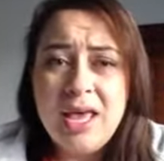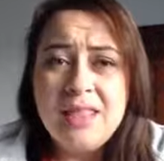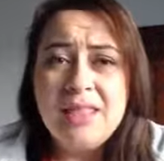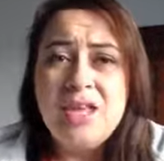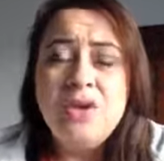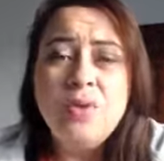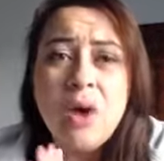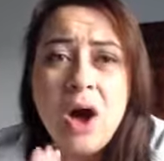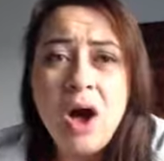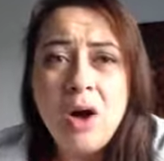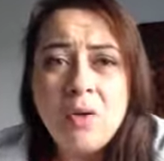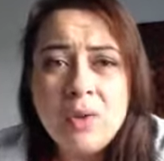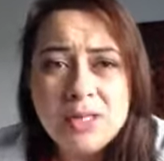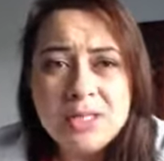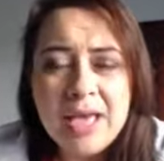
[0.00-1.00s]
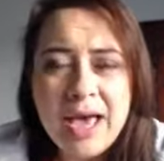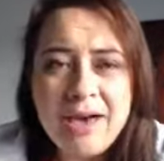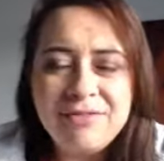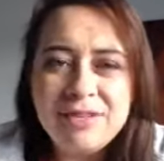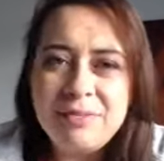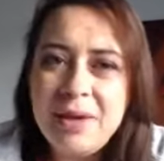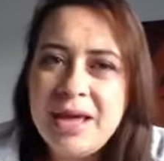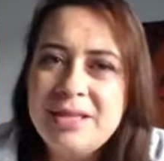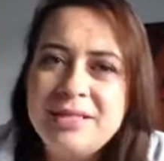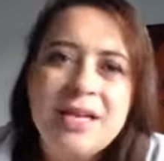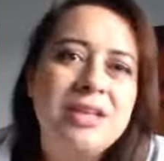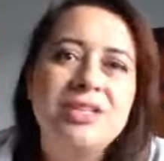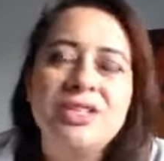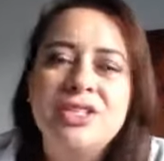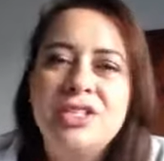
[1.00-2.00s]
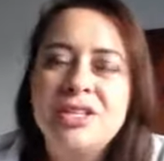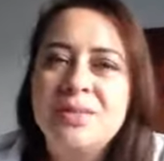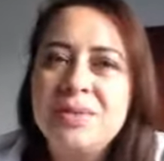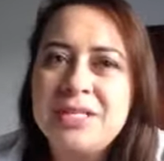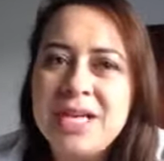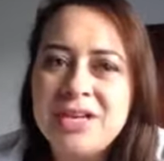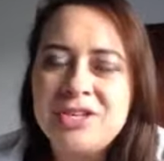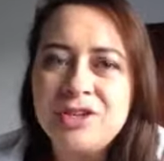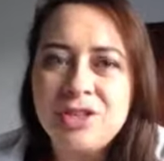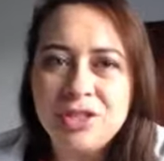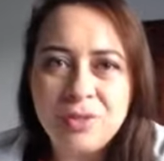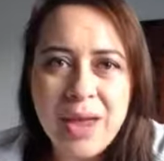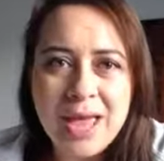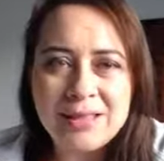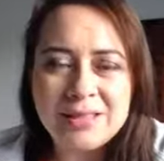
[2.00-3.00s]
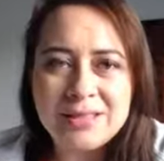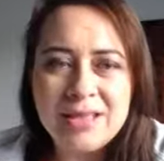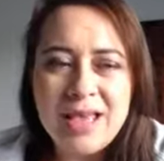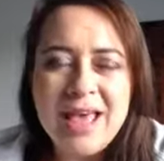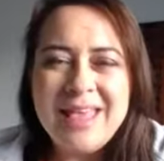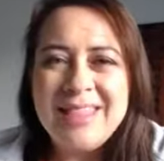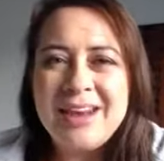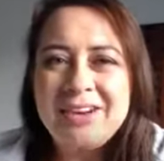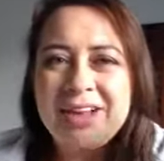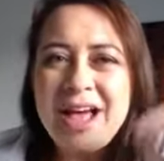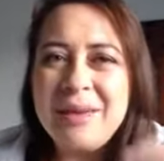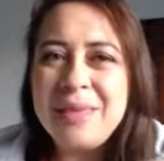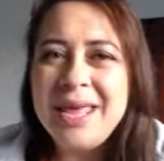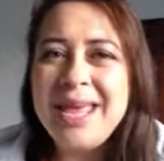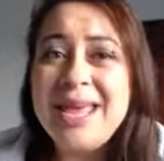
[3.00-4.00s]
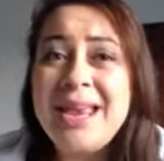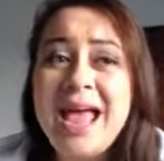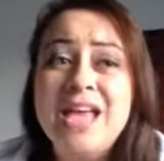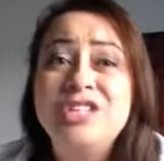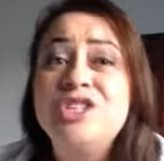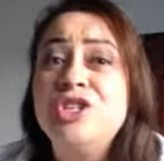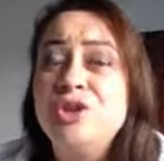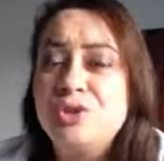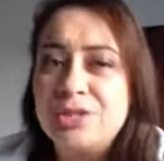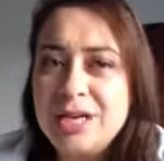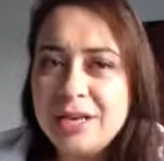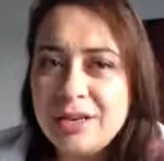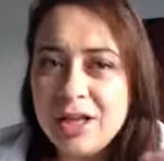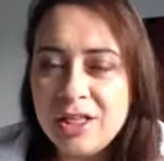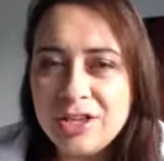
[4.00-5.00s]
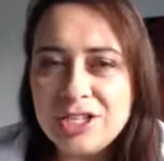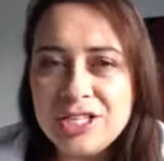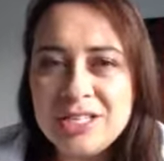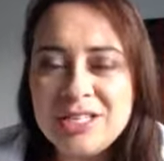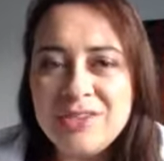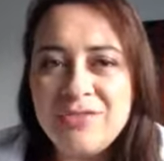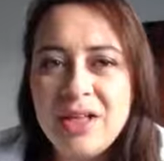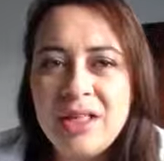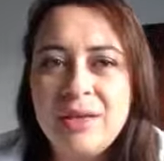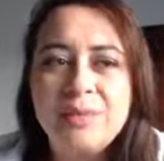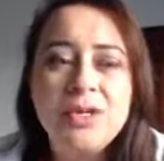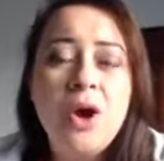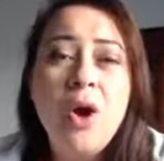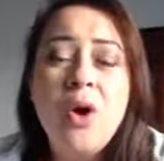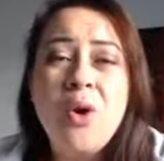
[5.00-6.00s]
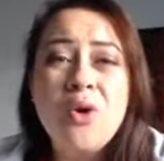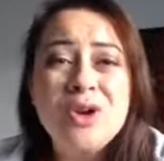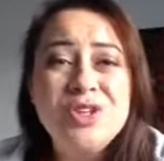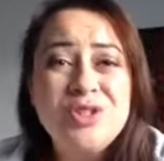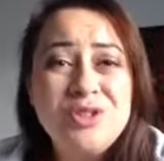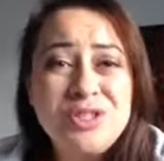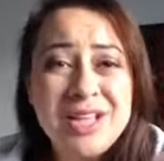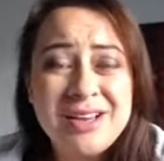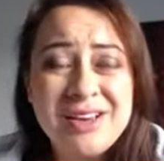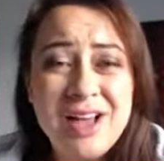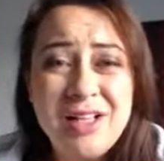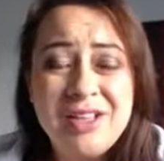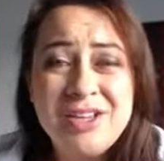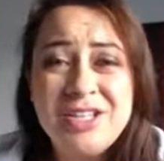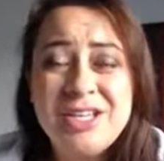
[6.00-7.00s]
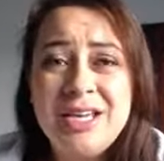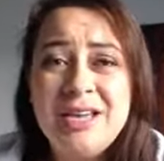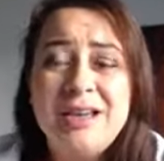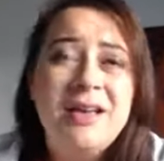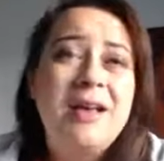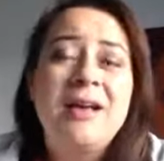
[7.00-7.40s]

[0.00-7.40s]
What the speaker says: that you always have to pay attention to the potential threats that are coming in as new technologies develop, or as new technology,